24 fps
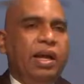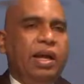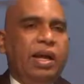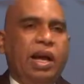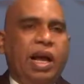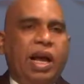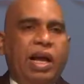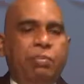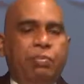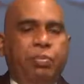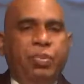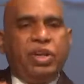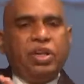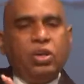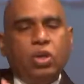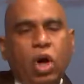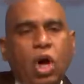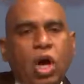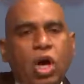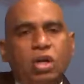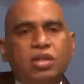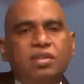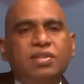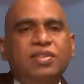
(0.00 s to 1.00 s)
And
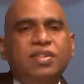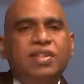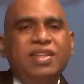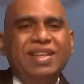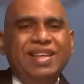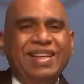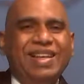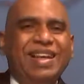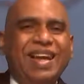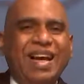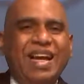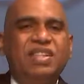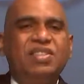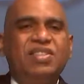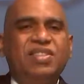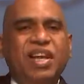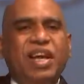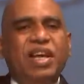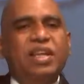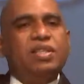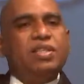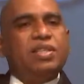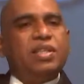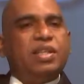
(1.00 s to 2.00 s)
because he has
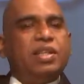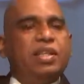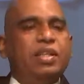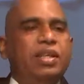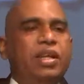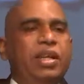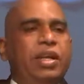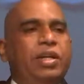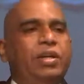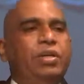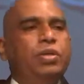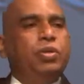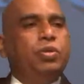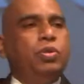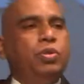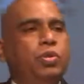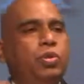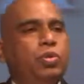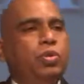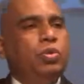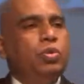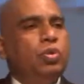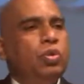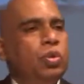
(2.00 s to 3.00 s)
entered
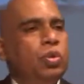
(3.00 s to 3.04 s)
into